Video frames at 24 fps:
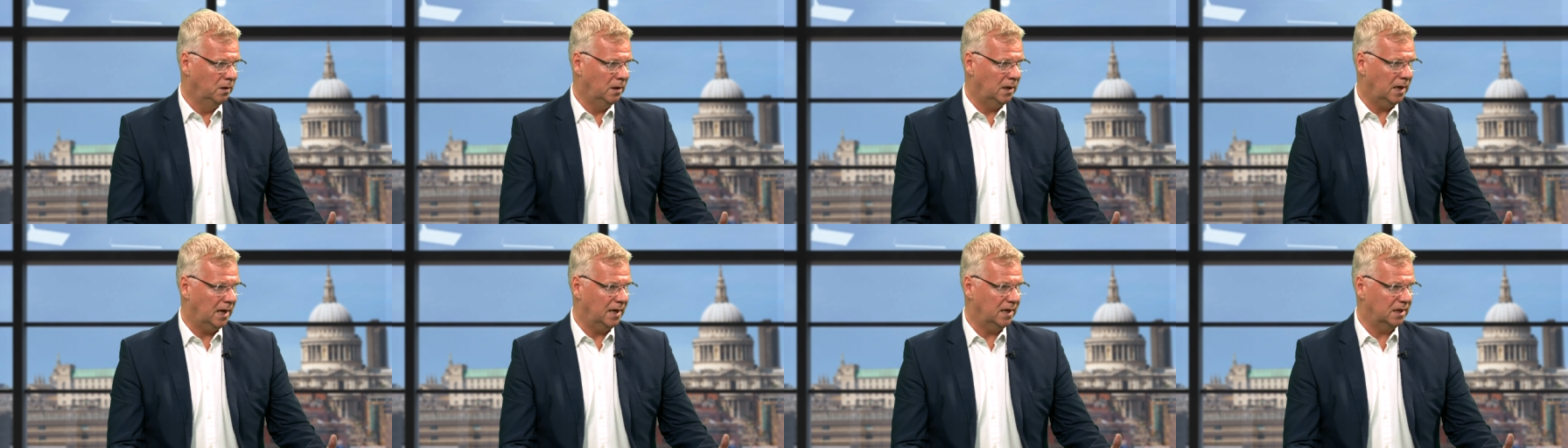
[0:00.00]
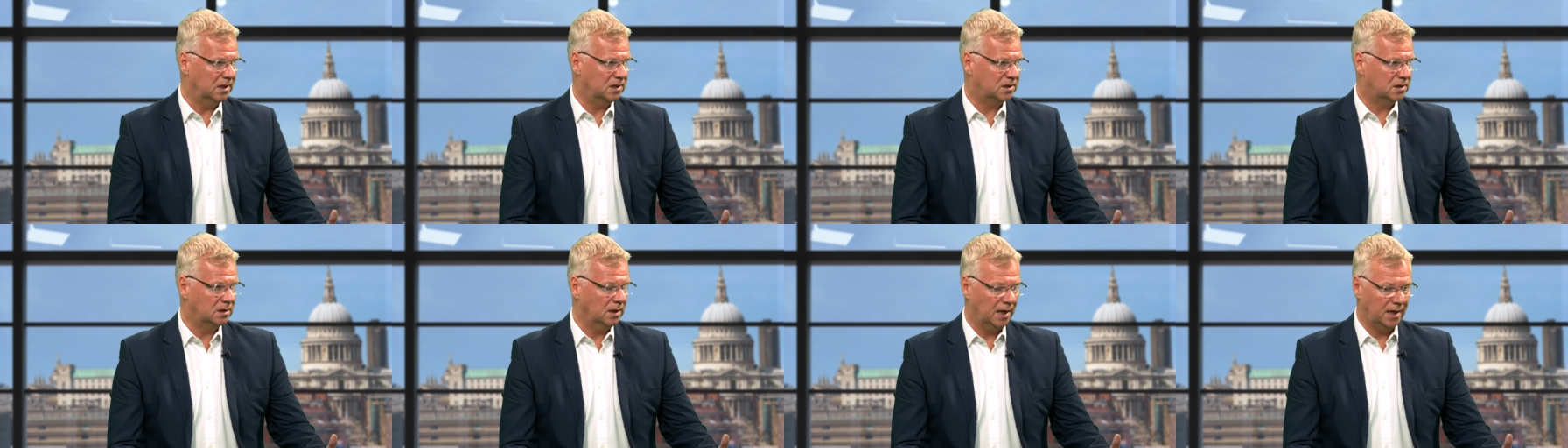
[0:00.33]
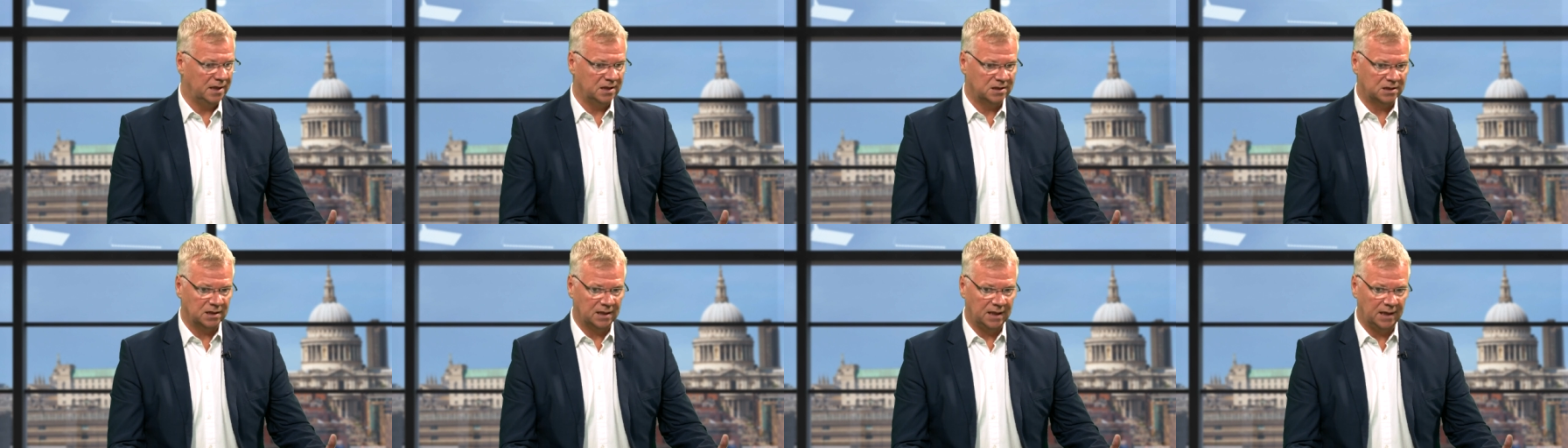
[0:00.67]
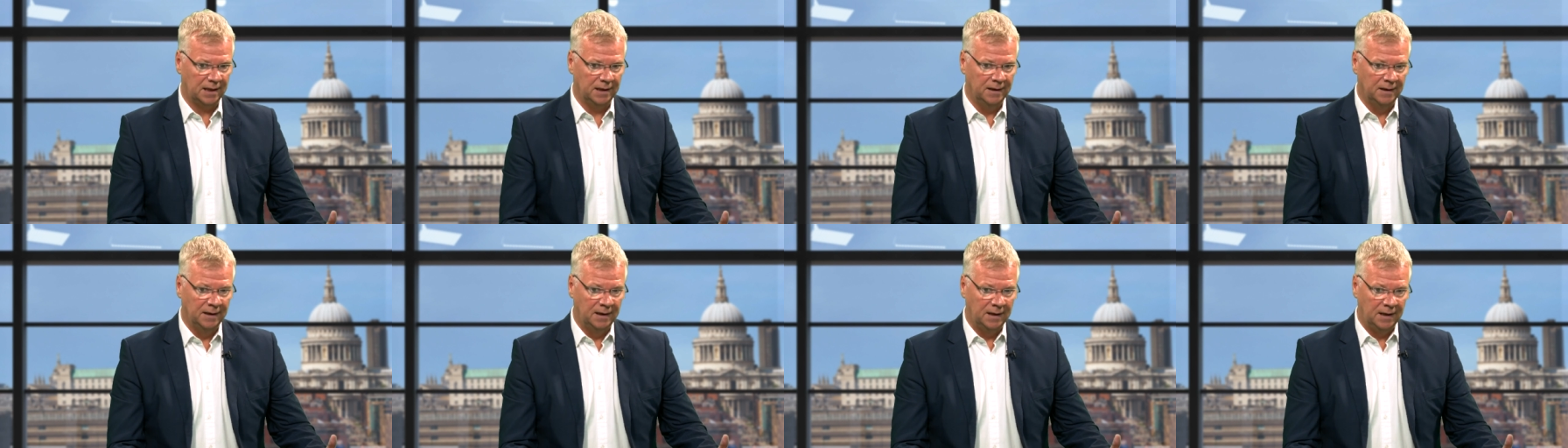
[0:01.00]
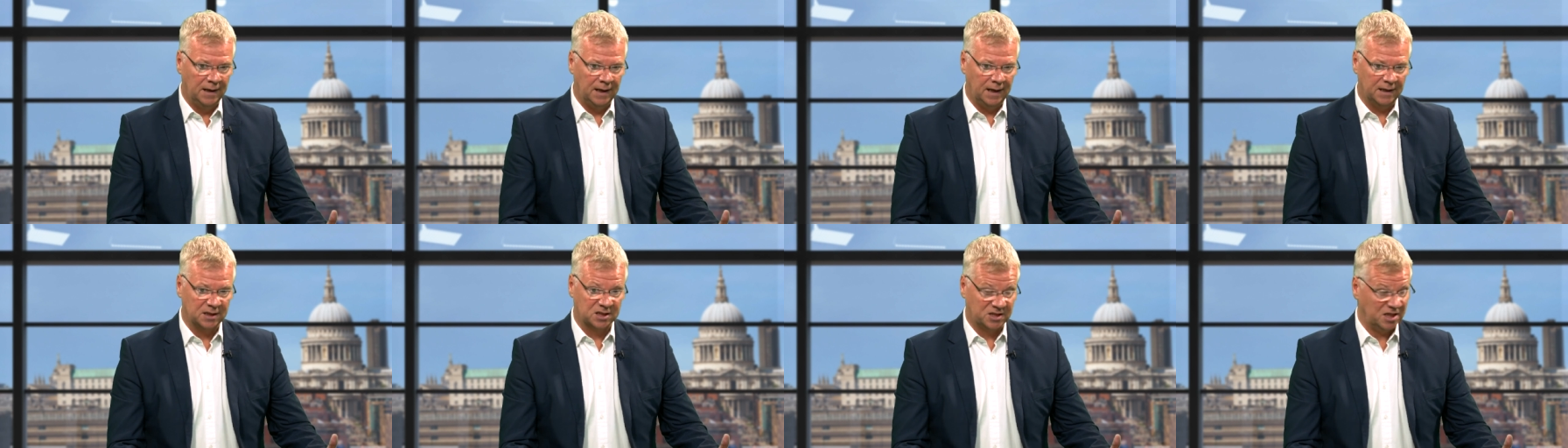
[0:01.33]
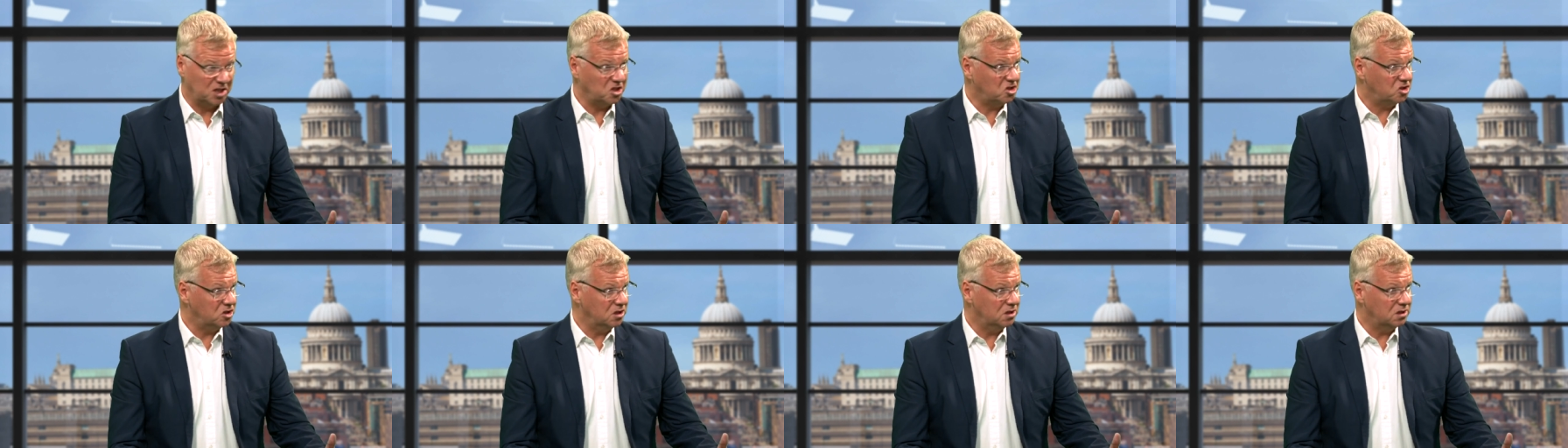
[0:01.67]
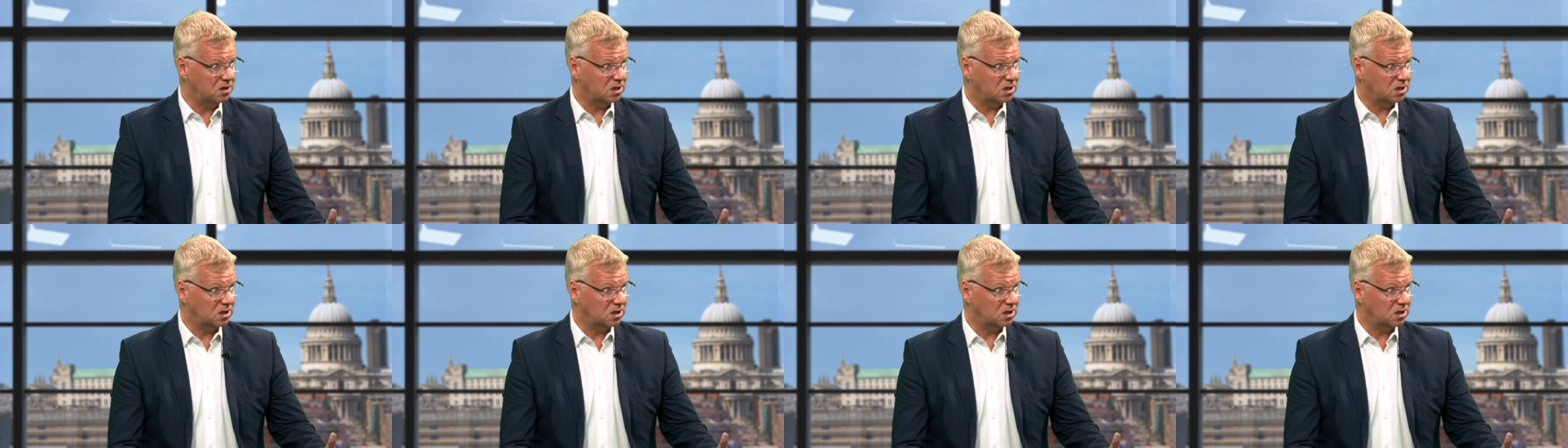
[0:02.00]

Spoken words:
And as Christians,